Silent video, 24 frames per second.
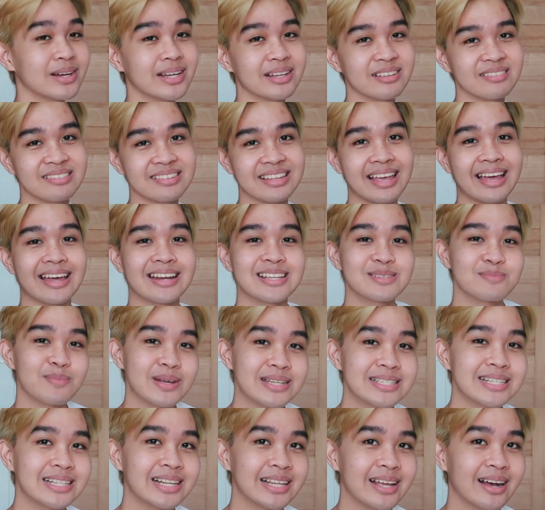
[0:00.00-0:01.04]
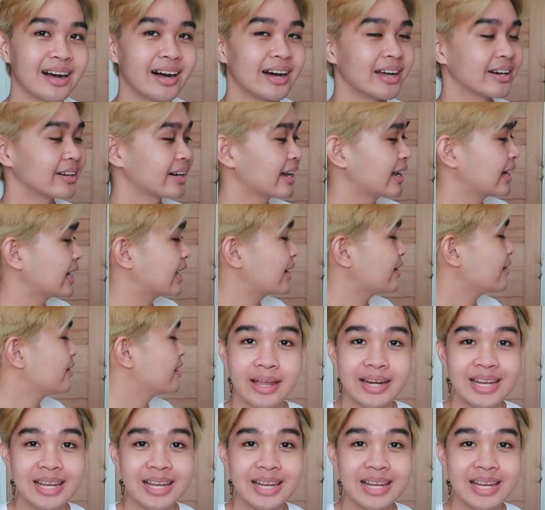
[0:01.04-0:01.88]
but yeah, it's basically hot right now.